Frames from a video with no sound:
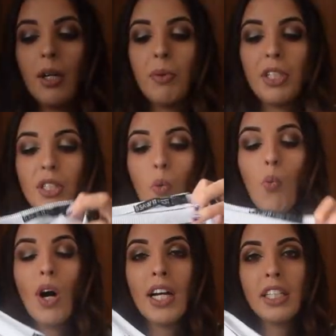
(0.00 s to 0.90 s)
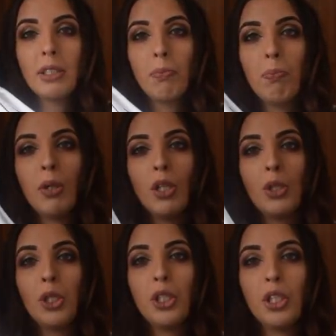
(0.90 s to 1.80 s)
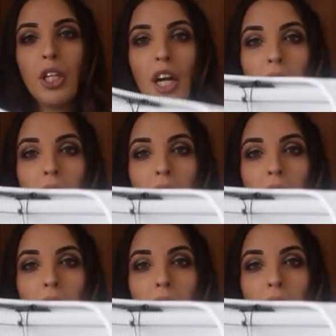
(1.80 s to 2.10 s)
which is a white plunge